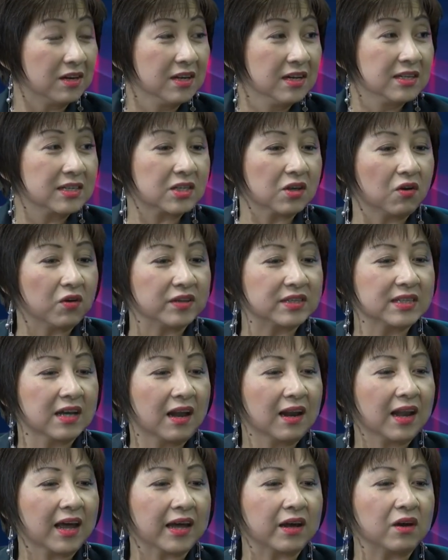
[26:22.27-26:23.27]
Mm-hmm. So it's
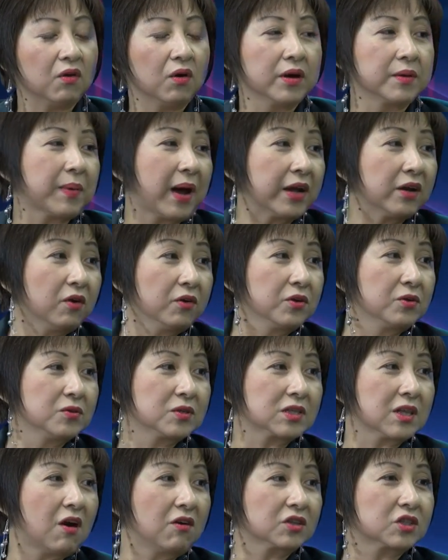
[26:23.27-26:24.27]
not like, oh, if I don't
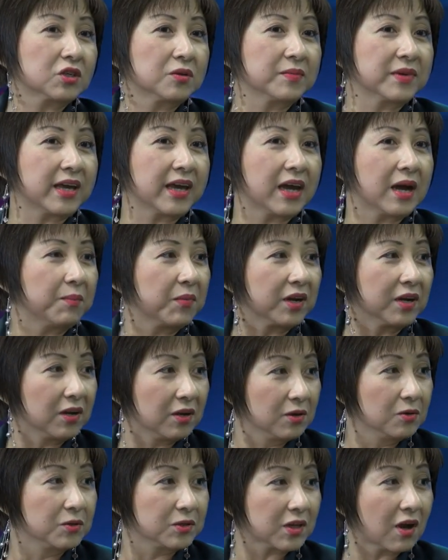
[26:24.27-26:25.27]
use long term care, I'm going to
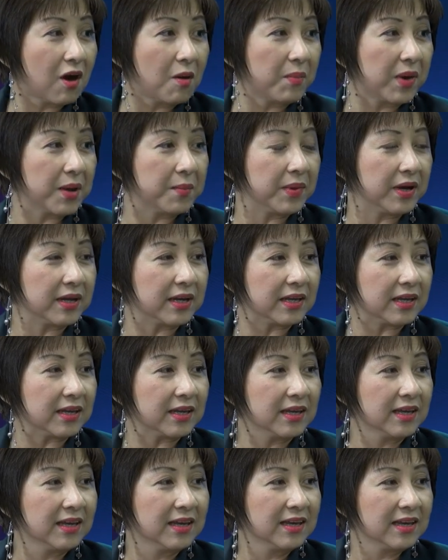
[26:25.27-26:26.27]
lose all my money. Yeah,
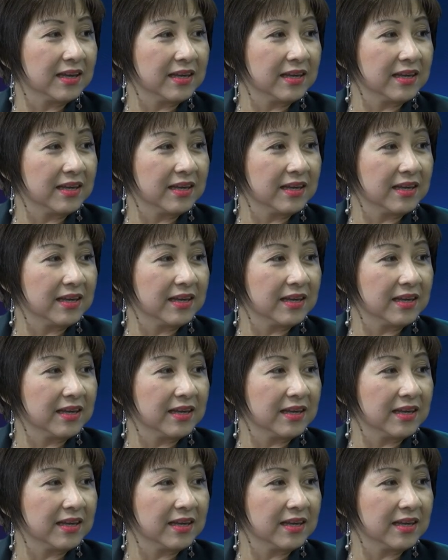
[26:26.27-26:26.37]
no.